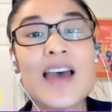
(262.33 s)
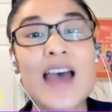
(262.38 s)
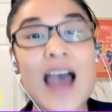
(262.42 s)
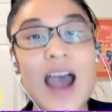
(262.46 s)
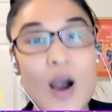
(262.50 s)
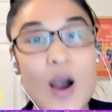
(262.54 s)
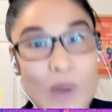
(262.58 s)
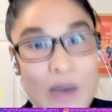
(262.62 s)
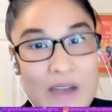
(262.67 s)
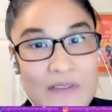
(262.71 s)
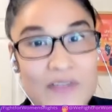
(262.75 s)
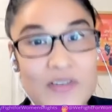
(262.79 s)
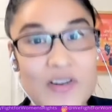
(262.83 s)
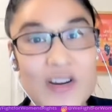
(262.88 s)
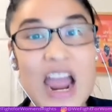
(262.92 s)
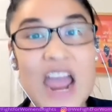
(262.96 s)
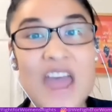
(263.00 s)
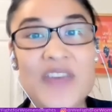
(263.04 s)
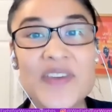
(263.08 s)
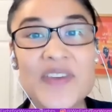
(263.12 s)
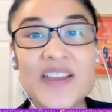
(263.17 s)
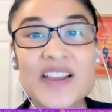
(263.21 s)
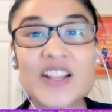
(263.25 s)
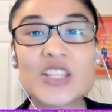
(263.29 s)
However,
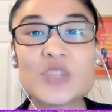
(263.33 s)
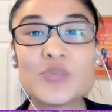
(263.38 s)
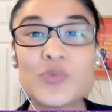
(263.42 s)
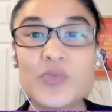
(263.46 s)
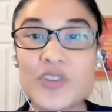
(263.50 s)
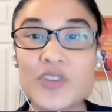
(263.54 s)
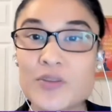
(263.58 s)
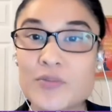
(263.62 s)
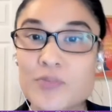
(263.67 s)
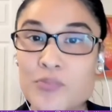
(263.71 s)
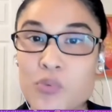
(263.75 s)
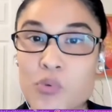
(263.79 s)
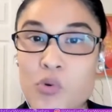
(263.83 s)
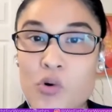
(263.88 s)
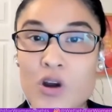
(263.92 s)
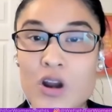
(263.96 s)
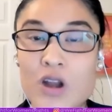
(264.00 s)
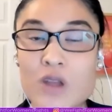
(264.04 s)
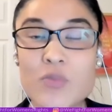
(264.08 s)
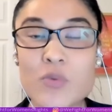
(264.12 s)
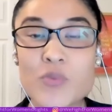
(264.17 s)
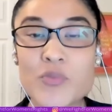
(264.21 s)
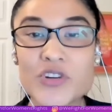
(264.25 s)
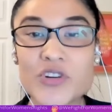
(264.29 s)
I think it's really
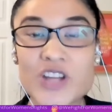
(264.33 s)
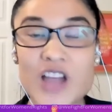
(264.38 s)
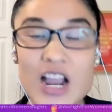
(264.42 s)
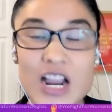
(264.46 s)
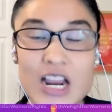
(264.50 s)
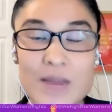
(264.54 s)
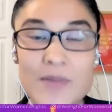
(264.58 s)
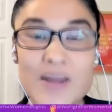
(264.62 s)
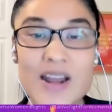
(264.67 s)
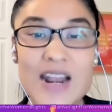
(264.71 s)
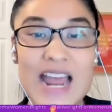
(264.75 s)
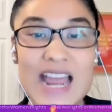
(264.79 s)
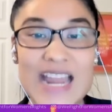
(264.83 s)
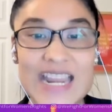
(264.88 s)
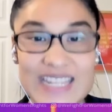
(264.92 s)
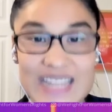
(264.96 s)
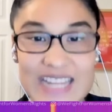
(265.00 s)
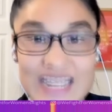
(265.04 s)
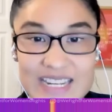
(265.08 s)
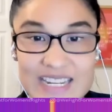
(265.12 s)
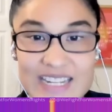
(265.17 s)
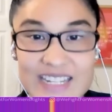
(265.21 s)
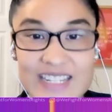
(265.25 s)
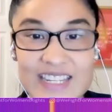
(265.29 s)
important when we're talking about
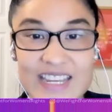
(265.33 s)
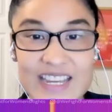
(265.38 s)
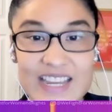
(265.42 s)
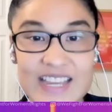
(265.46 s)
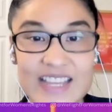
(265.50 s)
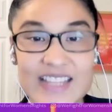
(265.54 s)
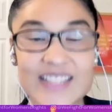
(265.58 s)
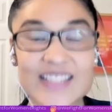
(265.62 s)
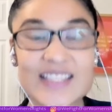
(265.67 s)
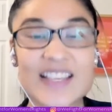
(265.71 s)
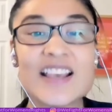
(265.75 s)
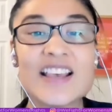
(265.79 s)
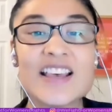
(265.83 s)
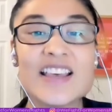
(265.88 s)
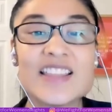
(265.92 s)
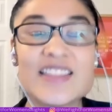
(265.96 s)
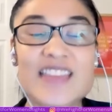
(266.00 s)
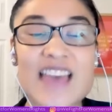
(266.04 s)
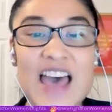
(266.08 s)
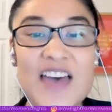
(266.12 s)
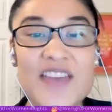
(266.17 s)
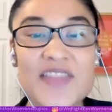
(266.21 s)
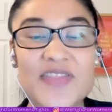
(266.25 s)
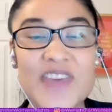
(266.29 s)
identities
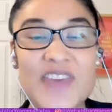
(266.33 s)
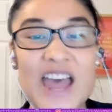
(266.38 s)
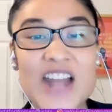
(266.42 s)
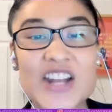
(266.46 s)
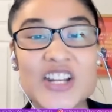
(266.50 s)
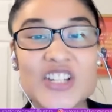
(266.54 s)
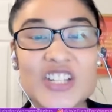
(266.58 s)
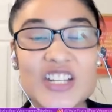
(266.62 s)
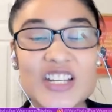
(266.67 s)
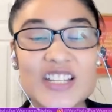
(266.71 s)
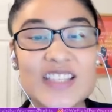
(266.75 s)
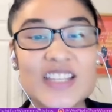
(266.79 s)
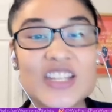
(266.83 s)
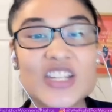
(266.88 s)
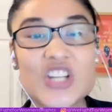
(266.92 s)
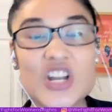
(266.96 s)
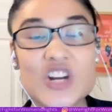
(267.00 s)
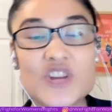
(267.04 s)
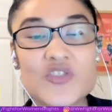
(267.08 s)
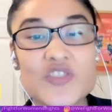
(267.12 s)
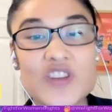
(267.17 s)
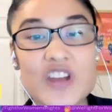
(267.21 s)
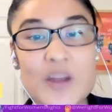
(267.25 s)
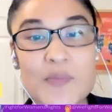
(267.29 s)
that that's just the
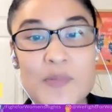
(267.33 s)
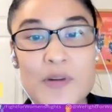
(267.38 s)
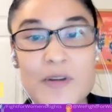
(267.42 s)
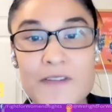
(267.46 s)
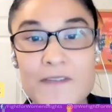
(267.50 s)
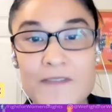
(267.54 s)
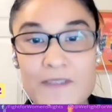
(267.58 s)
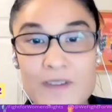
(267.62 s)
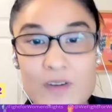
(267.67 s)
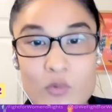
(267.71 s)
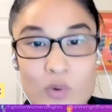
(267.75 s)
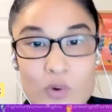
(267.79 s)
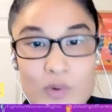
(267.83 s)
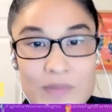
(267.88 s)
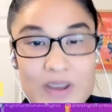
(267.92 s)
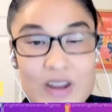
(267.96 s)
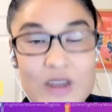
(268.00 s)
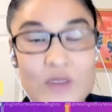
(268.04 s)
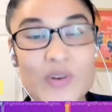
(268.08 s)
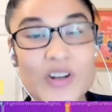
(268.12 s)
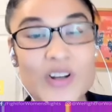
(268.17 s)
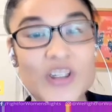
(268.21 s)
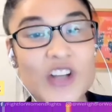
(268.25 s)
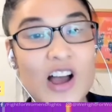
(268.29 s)
general number for
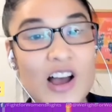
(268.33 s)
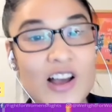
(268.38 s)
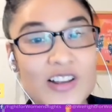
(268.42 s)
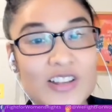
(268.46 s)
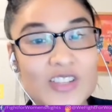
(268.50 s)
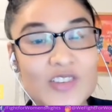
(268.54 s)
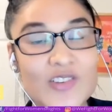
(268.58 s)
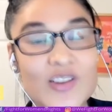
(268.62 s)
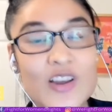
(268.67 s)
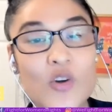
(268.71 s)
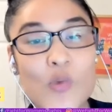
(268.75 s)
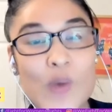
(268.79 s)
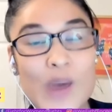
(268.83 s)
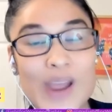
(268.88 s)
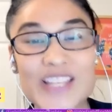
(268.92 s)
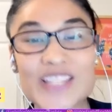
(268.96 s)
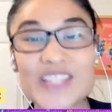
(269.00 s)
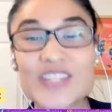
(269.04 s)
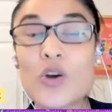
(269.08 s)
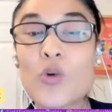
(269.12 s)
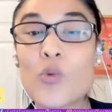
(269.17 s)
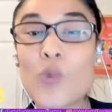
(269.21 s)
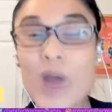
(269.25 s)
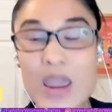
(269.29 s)
women, which also
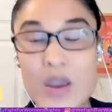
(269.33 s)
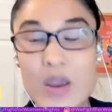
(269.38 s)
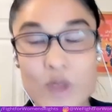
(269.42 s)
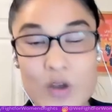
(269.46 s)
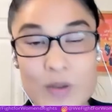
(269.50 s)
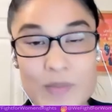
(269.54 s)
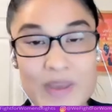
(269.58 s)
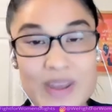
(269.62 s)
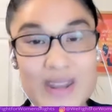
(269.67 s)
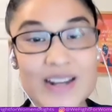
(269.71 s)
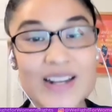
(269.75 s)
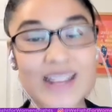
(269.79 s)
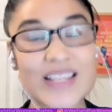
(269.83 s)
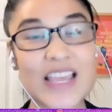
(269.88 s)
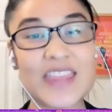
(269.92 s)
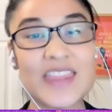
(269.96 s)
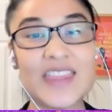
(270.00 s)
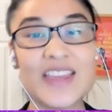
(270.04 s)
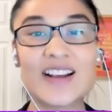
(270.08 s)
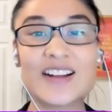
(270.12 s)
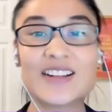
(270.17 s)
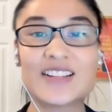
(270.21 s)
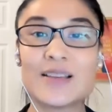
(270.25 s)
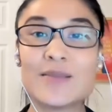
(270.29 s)
equates to white women, because I
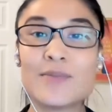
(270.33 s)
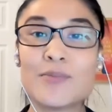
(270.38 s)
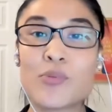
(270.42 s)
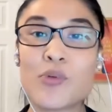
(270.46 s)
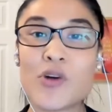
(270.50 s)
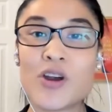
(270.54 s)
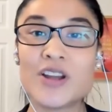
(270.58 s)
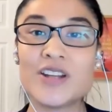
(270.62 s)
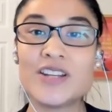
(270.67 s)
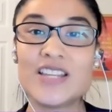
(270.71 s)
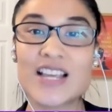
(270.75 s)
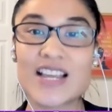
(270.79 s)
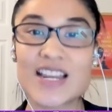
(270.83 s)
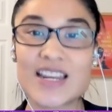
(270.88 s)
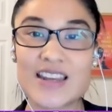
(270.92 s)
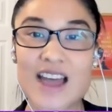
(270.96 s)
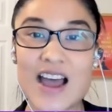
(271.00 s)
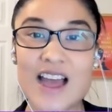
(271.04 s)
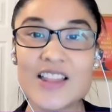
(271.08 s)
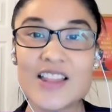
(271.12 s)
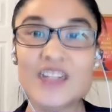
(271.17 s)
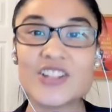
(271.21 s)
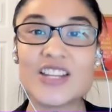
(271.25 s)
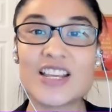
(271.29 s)
think it's important to
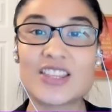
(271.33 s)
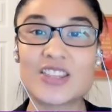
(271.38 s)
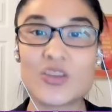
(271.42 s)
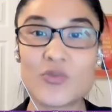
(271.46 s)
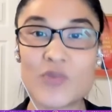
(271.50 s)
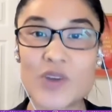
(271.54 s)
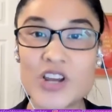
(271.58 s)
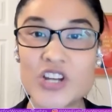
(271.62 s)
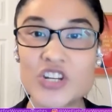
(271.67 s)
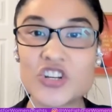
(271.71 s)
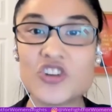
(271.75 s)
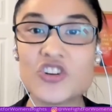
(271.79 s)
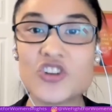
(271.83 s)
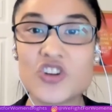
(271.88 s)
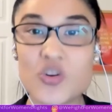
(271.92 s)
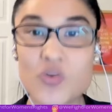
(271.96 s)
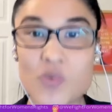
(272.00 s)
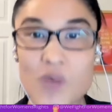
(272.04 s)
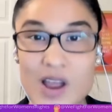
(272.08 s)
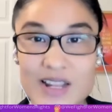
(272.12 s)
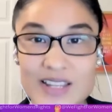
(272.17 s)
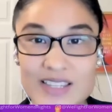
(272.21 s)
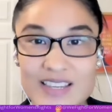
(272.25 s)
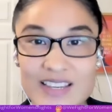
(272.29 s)
acknowledge like the racial
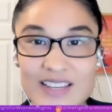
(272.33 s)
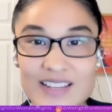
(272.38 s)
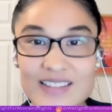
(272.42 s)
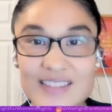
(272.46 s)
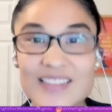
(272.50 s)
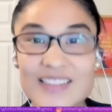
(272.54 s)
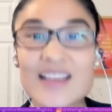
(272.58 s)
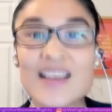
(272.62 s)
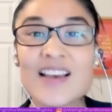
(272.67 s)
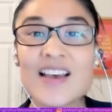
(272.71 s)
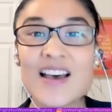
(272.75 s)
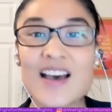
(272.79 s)
nuances